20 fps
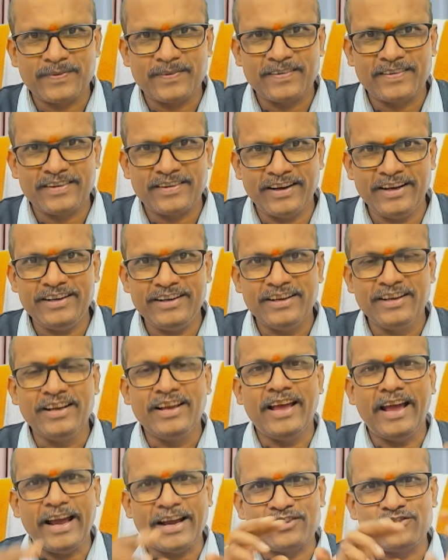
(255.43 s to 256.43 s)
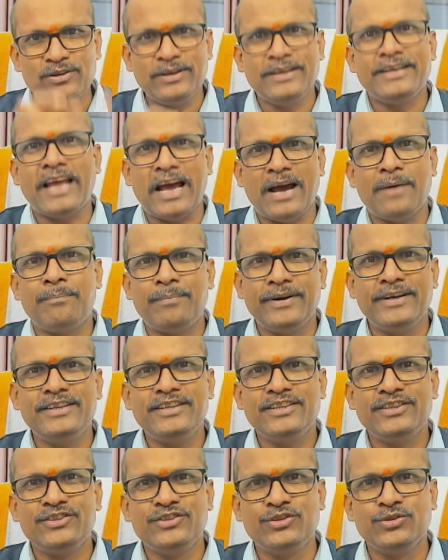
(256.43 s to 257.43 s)
right? Actually, it happened
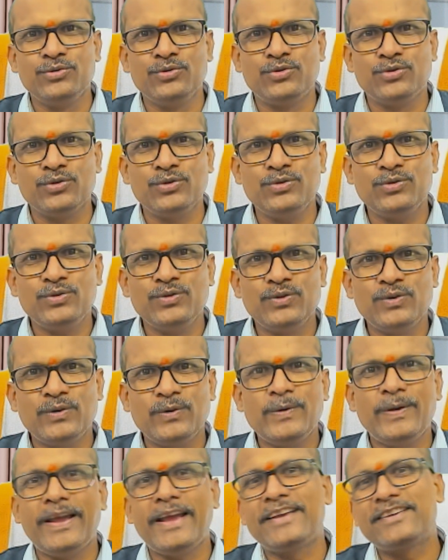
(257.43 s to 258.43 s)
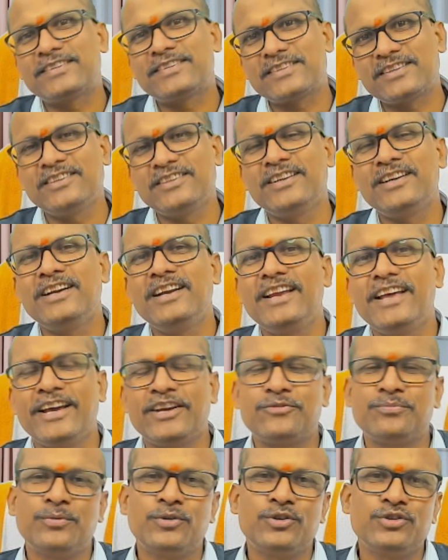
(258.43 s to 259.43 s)
due to external
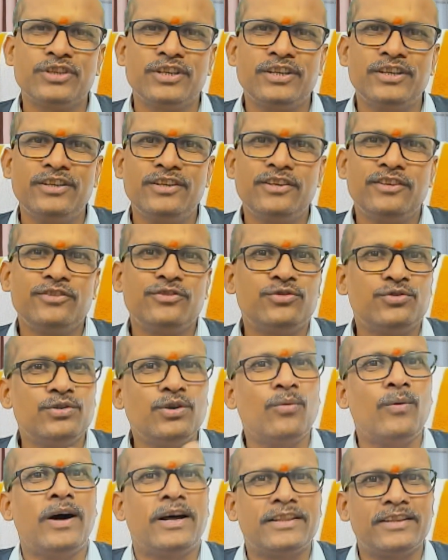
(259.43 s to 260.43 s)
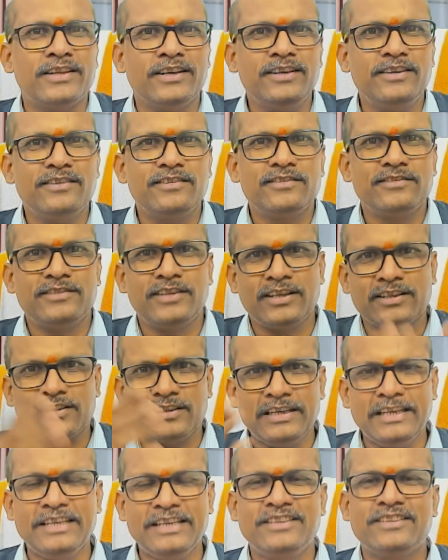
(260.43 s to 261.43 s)
exposure to the Vata. The
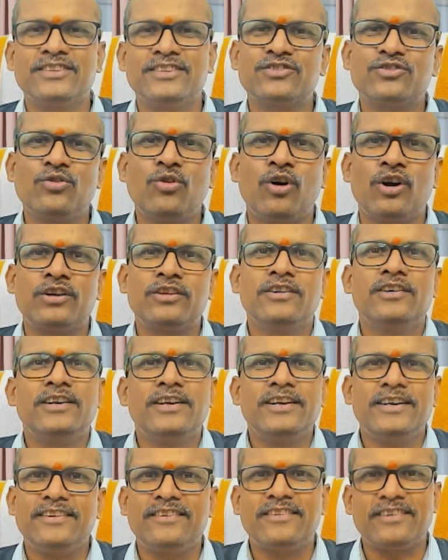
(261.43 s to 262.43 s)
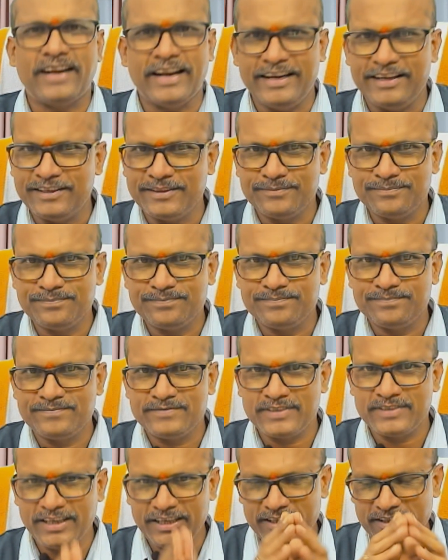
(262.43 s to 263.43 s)
lesions got dried,
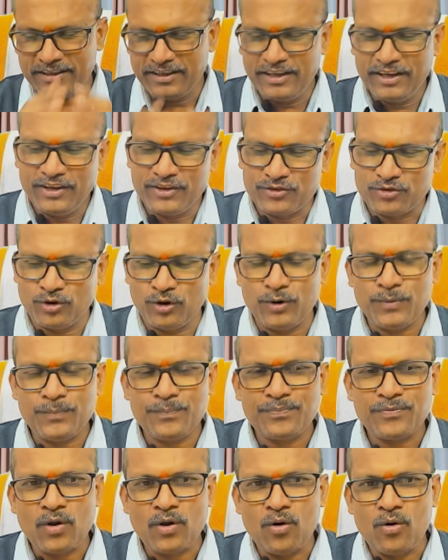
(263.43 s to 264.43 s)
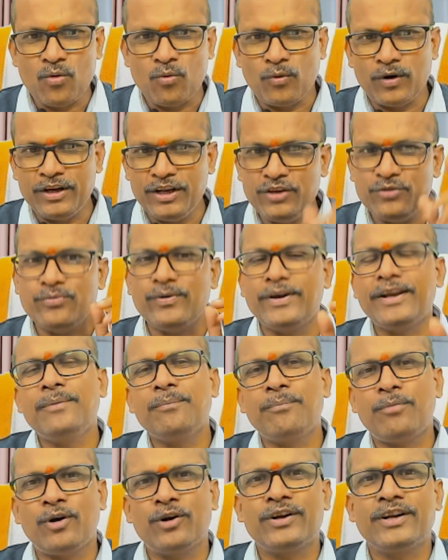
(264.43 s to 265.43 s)
right? So, what is very
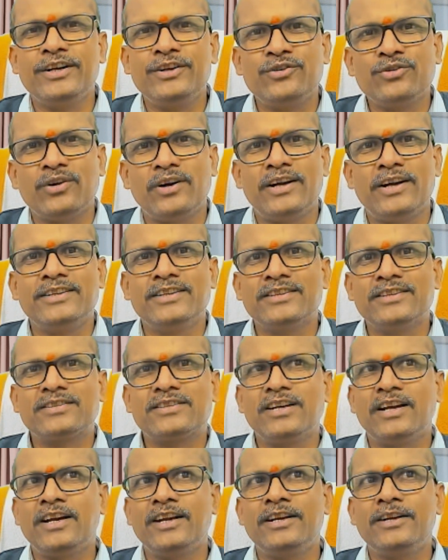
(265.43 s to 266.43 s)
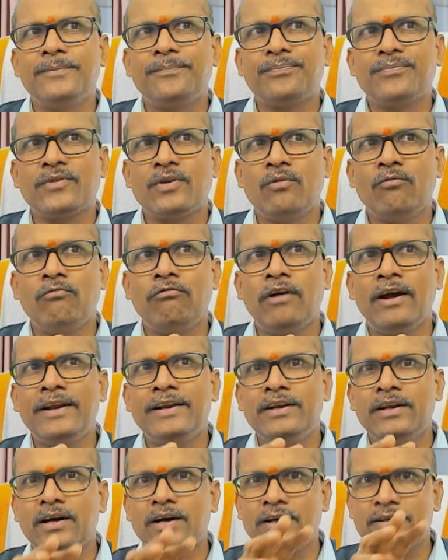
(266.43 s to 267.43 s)
important to understand
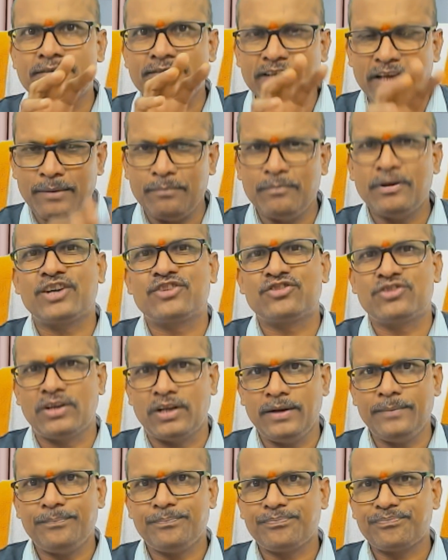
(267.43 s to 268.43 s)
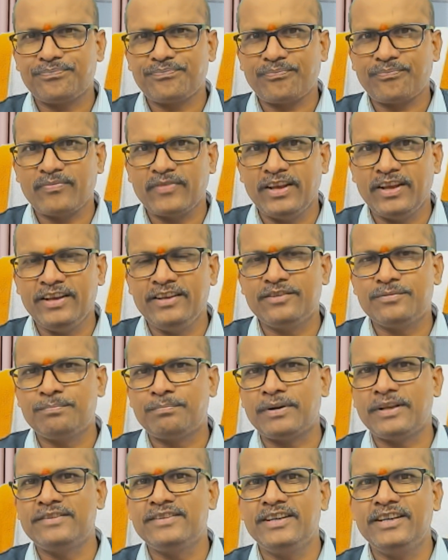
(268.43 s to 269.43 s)
when a same Lakshana is
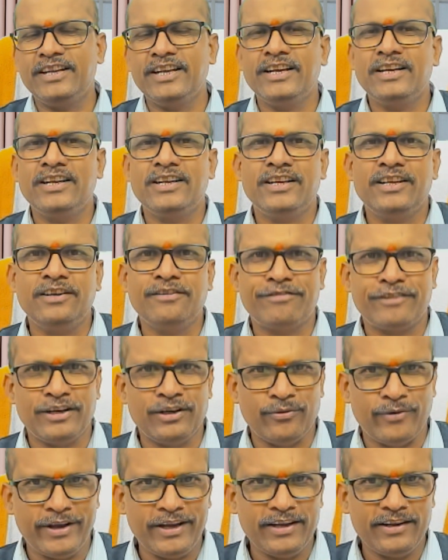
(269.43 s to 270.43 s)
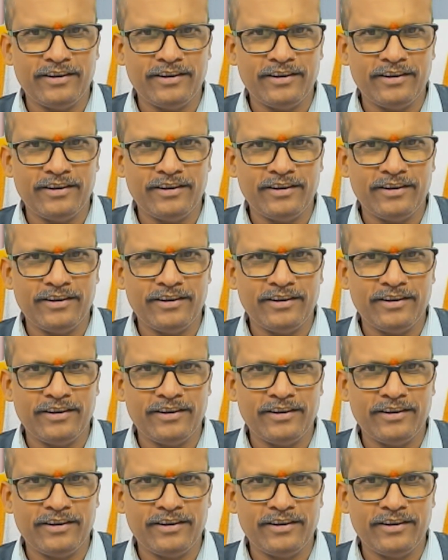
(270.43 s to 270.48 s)
presenting in different way